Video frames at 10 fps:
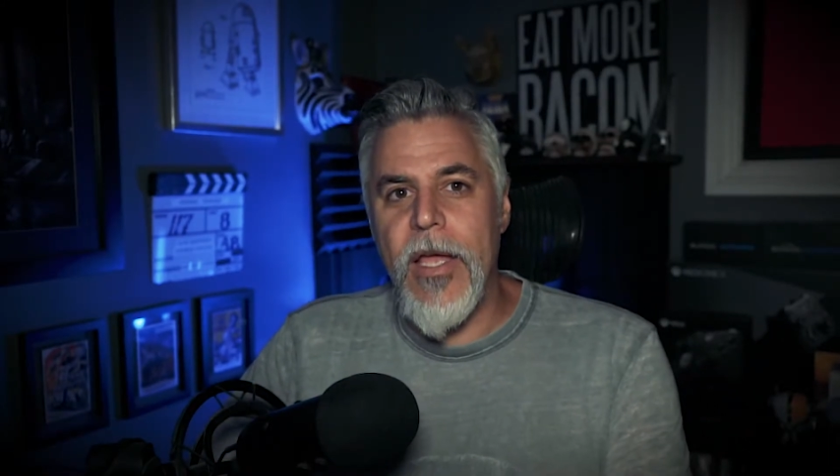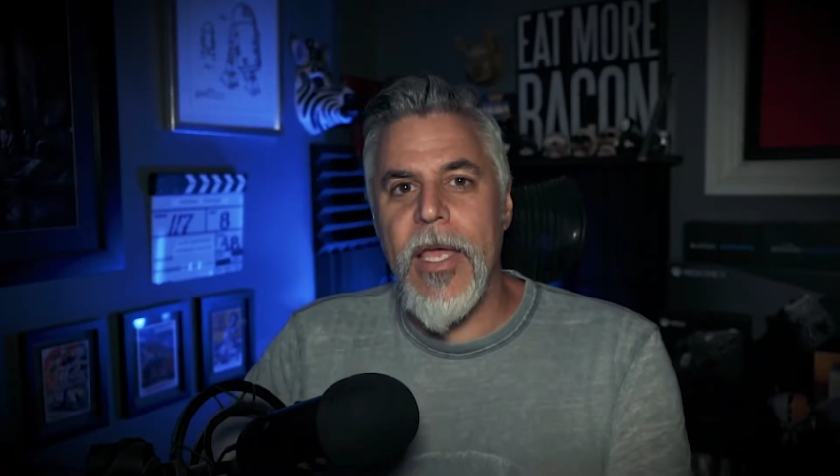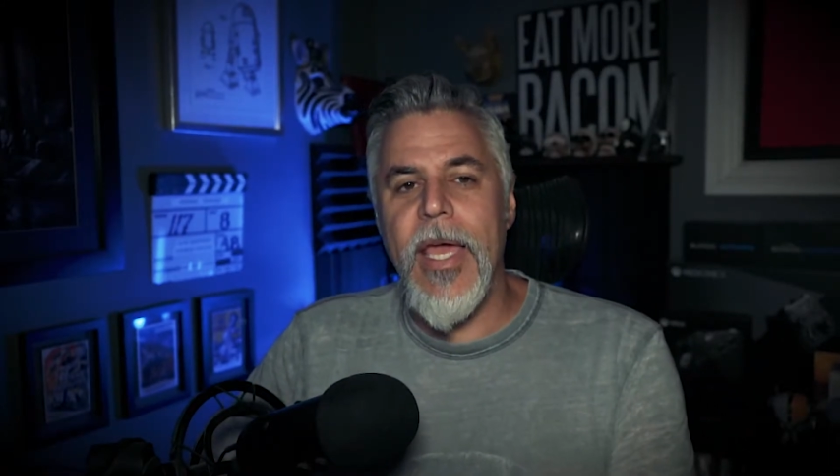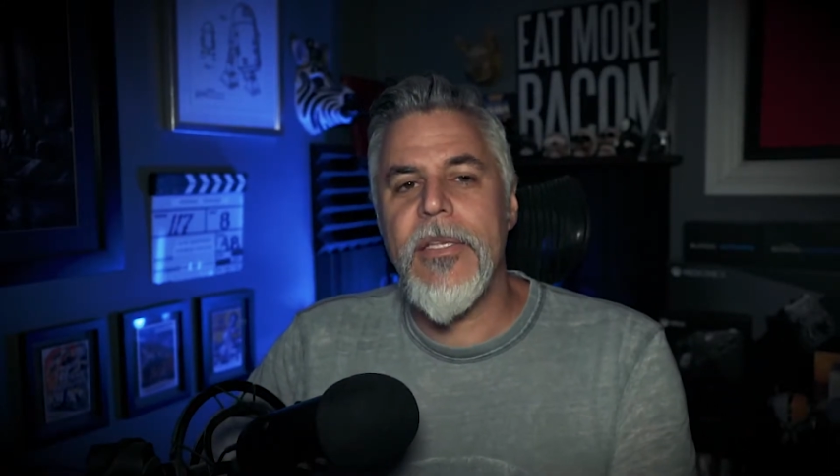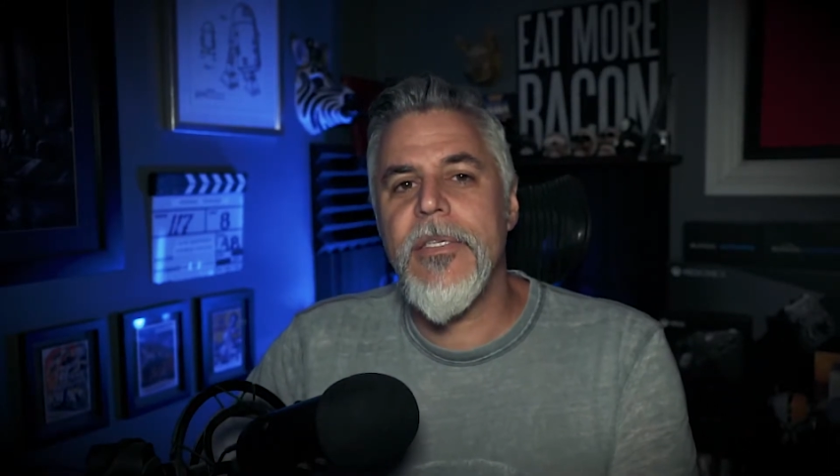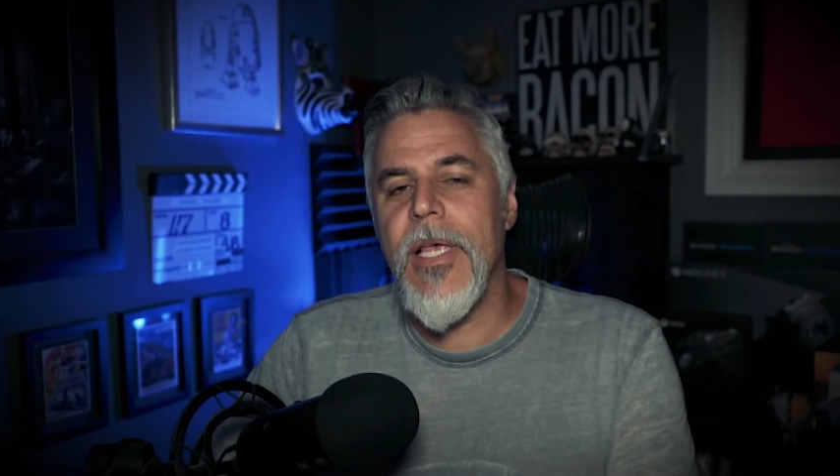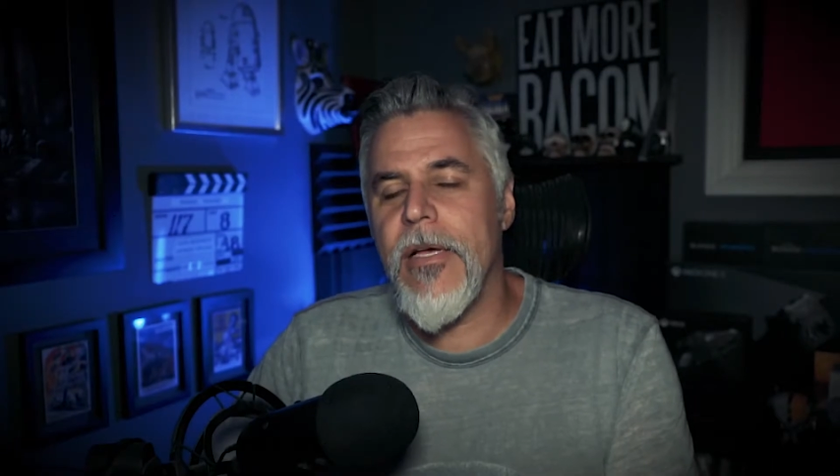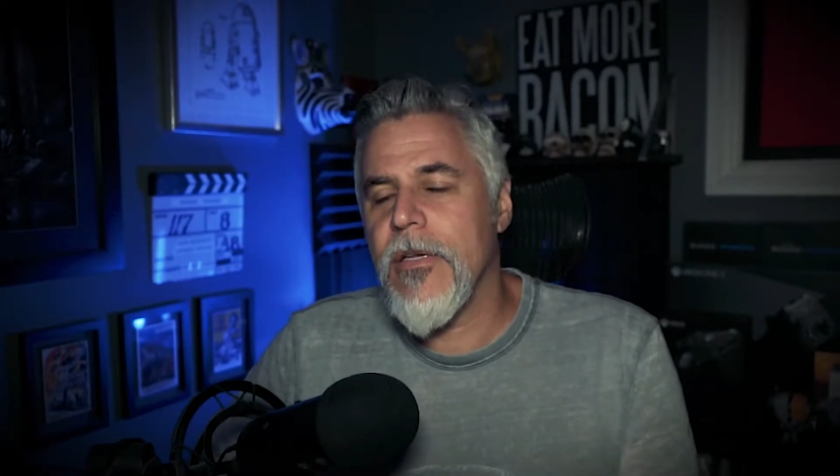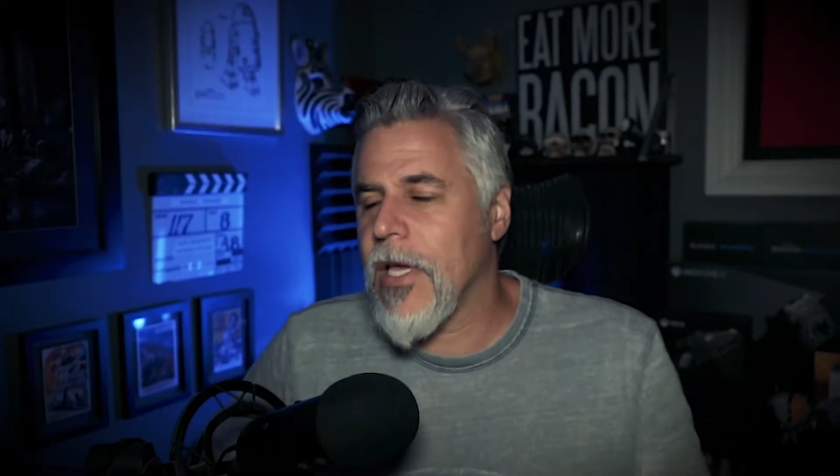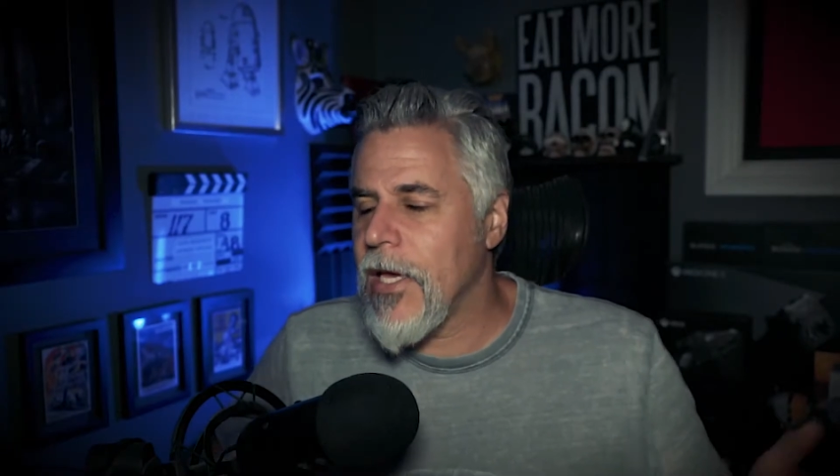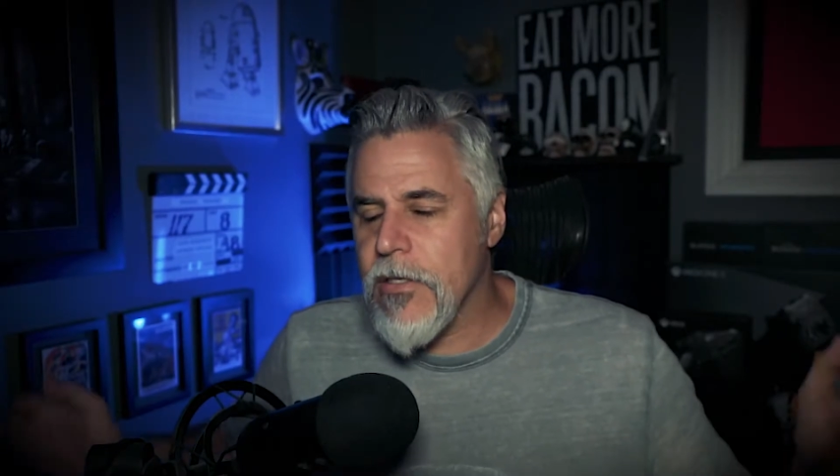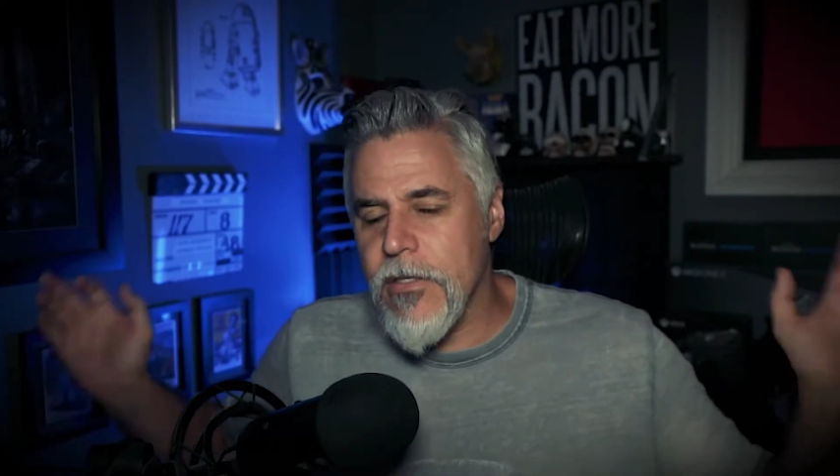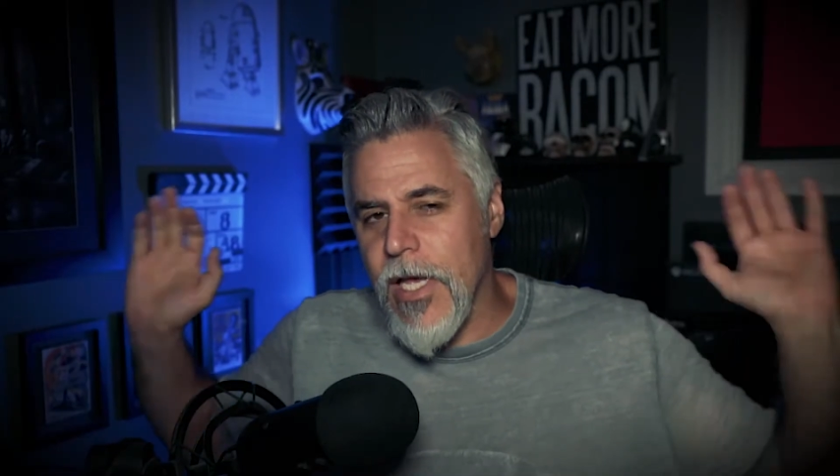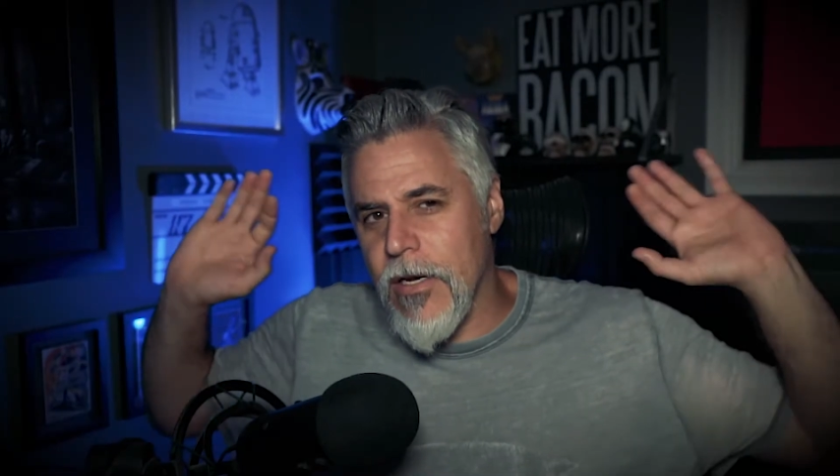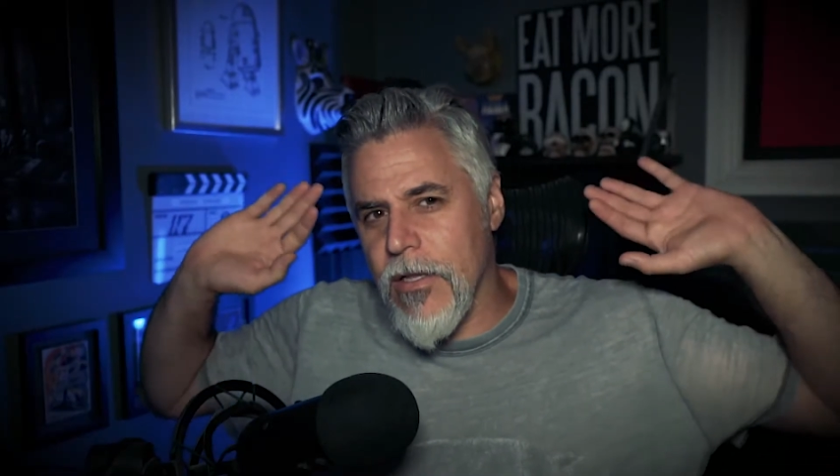It cancels out